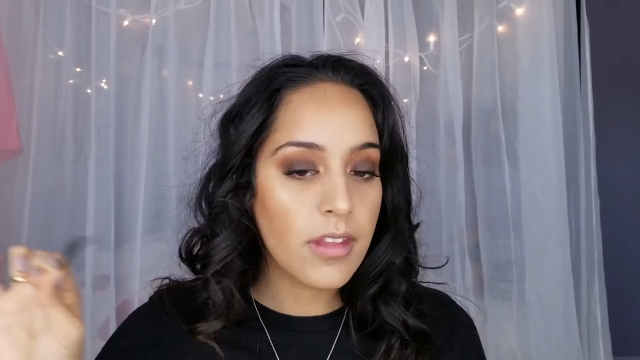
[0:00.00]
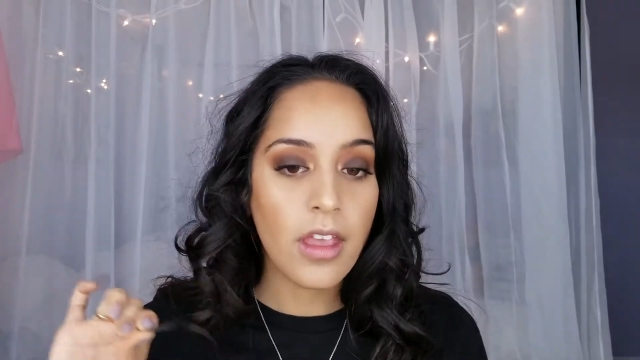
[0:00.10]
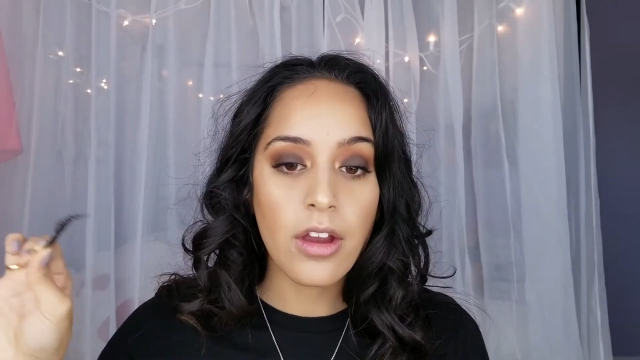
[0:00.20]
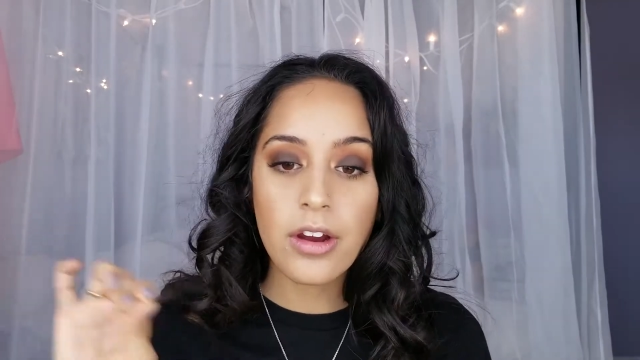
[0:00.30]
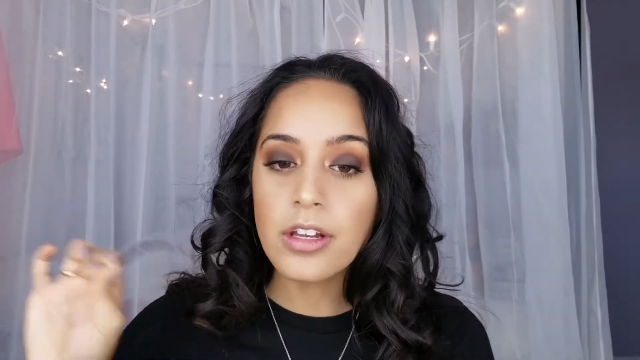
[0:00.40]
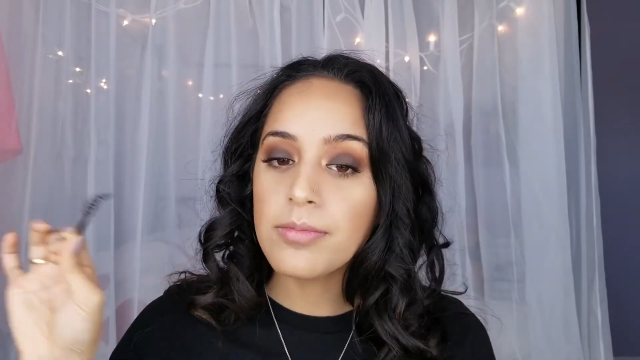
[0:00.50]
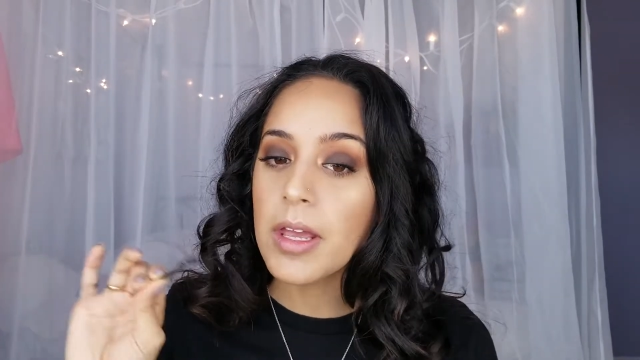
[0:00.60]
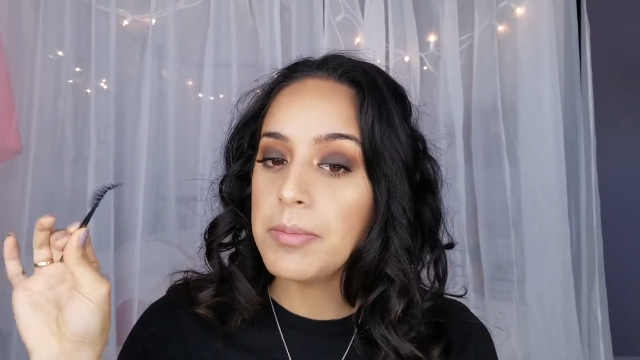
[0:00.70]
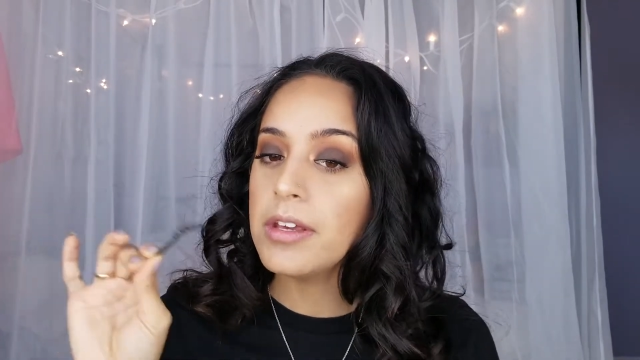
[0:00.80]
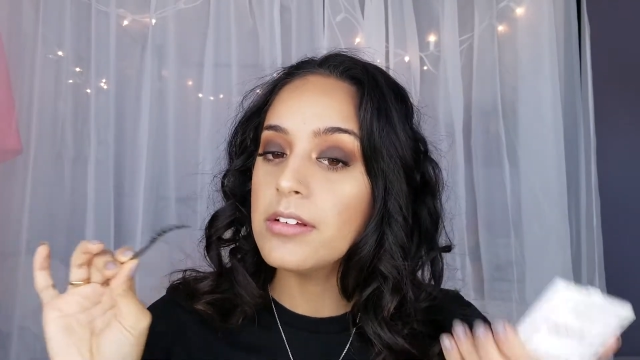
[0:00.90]
Hers
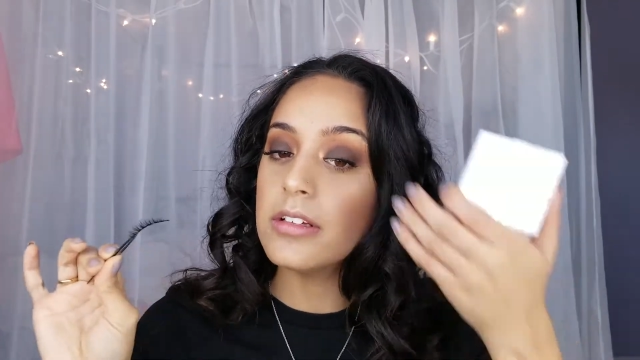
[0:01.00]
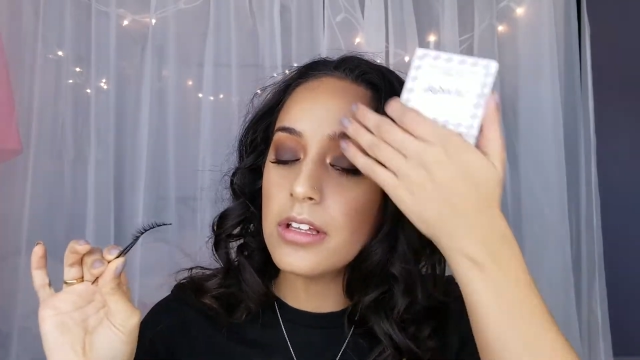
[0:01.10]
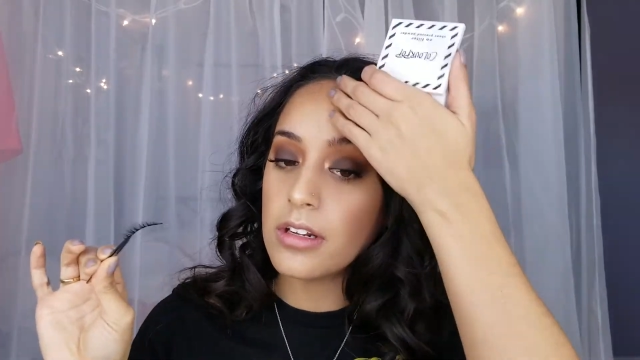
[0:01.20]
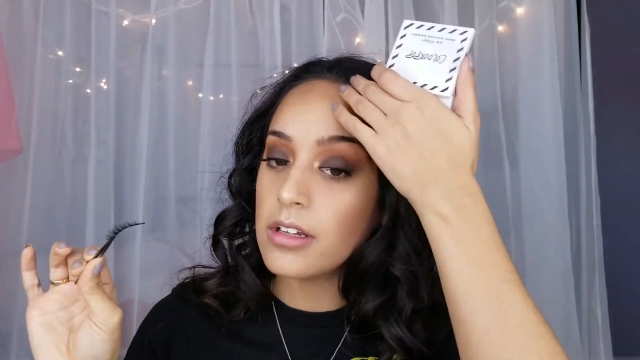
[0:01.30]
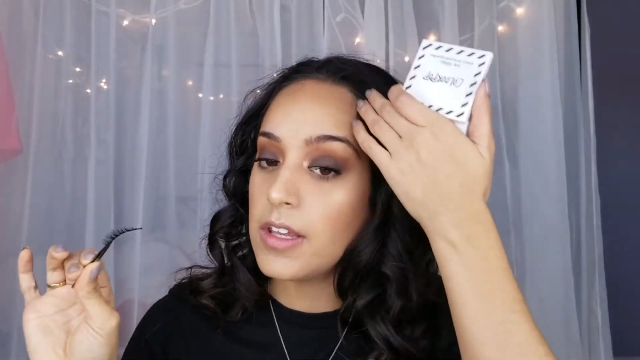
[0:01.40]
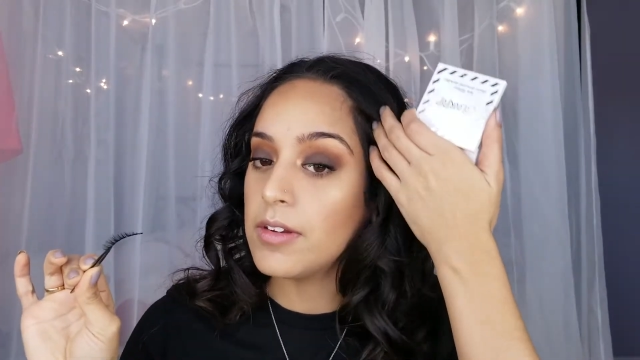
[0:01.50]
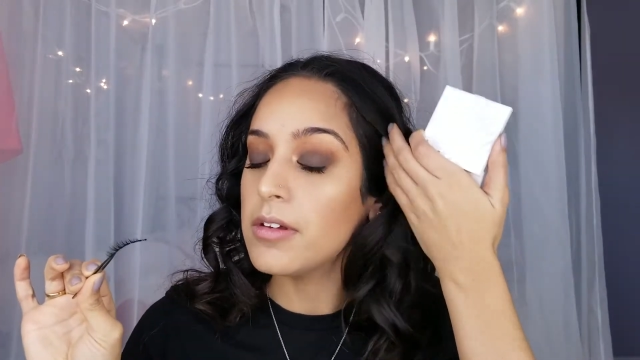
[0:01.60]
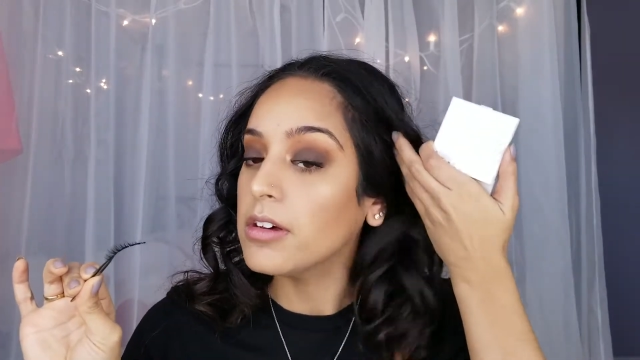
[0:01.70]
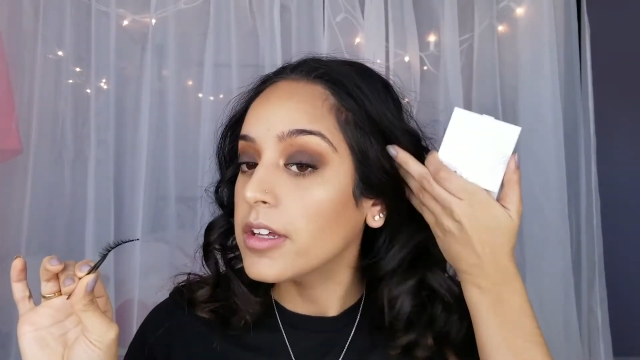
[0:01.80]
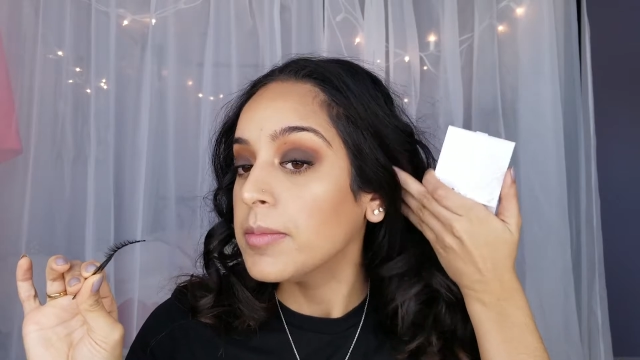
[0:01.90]
might be even
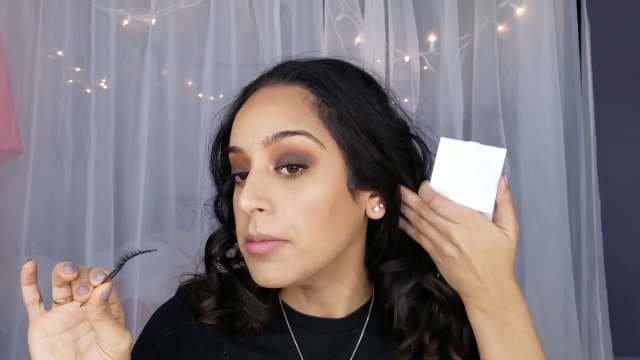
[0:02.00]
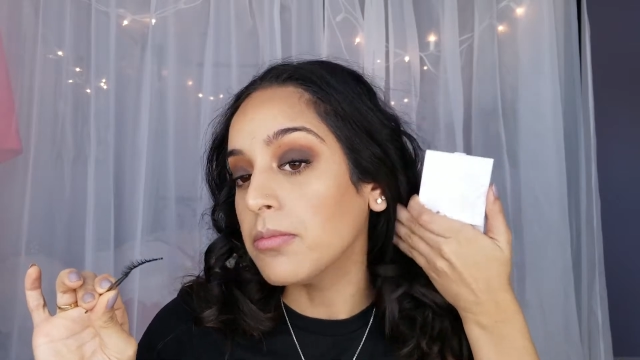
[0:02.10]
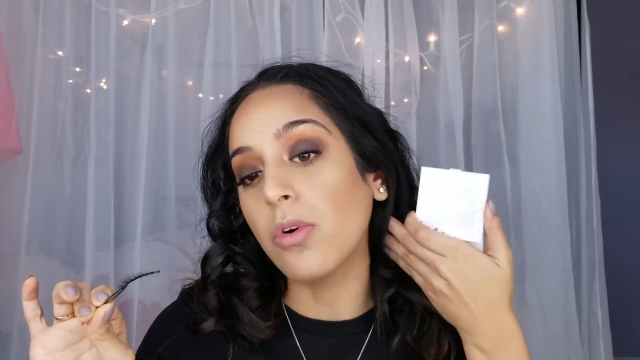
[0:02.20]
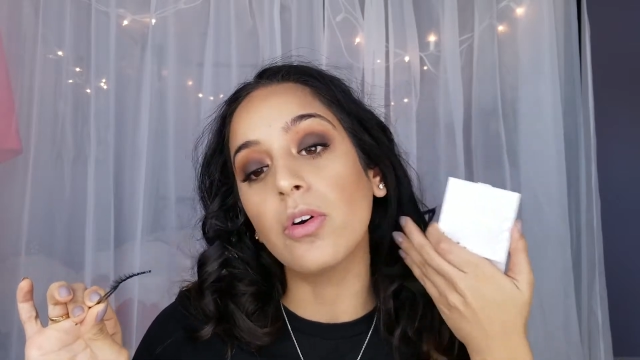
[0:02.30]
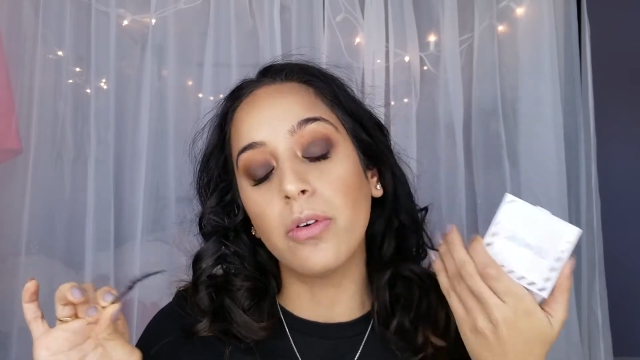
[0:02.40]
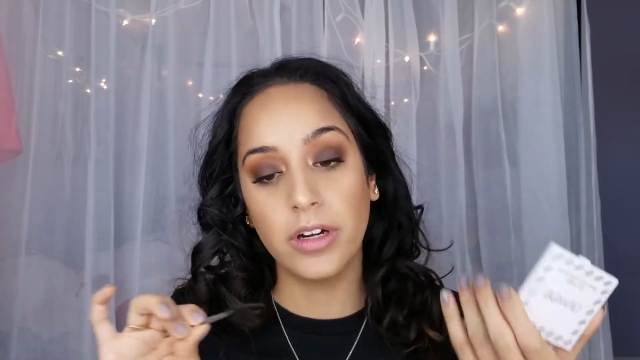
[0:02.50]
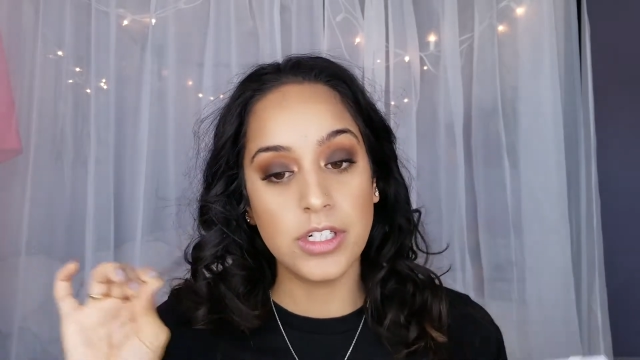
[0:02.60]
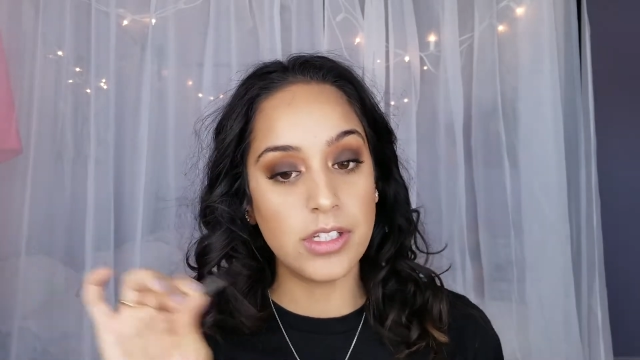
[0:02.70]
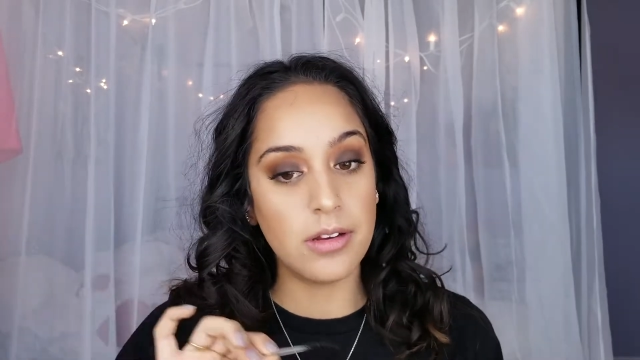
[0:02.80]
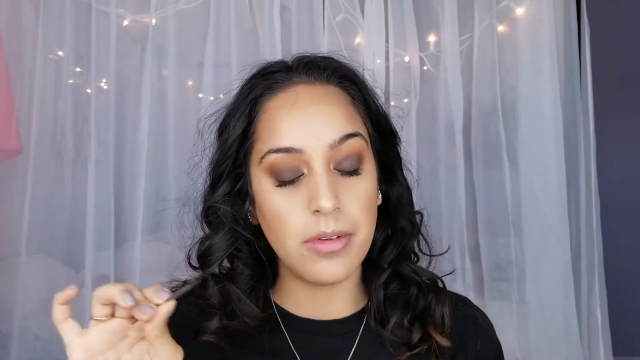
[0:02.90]
a little bit more
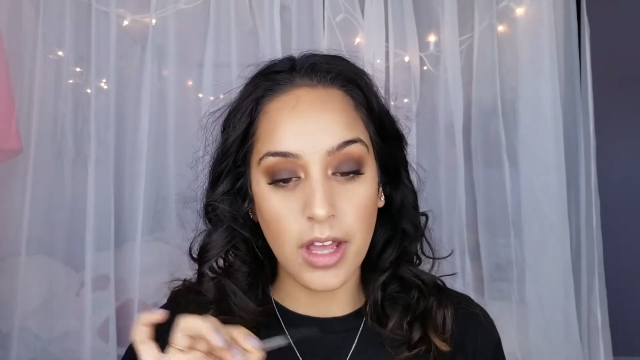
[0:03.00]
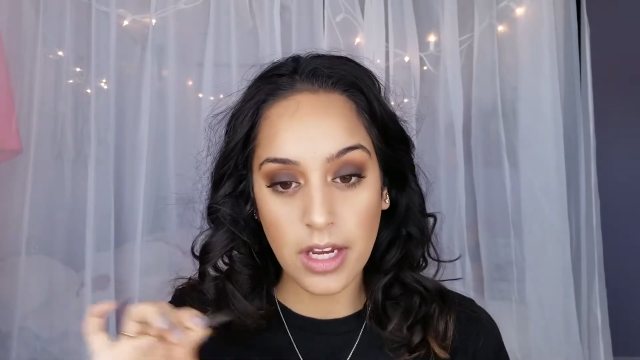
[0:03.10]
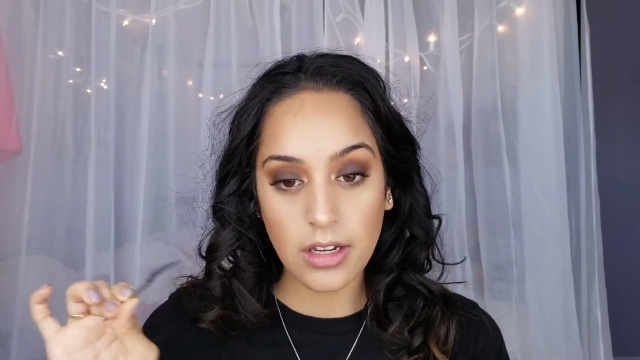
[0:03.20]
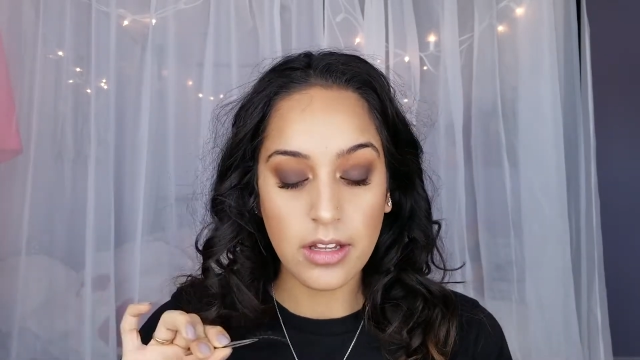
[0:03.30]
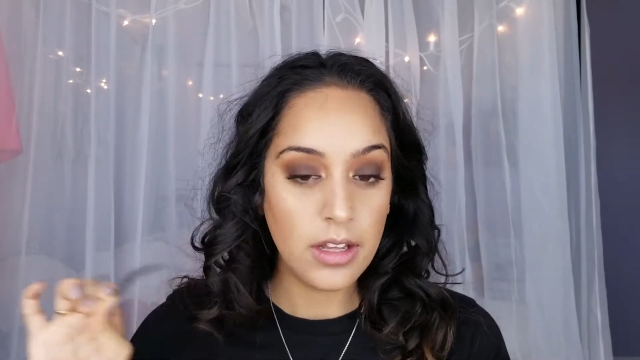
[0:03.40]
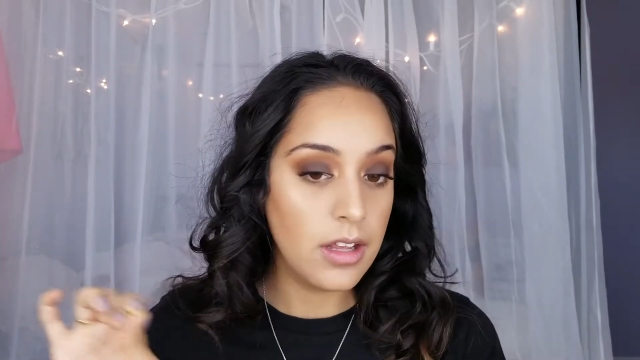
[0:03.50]
orange than mine,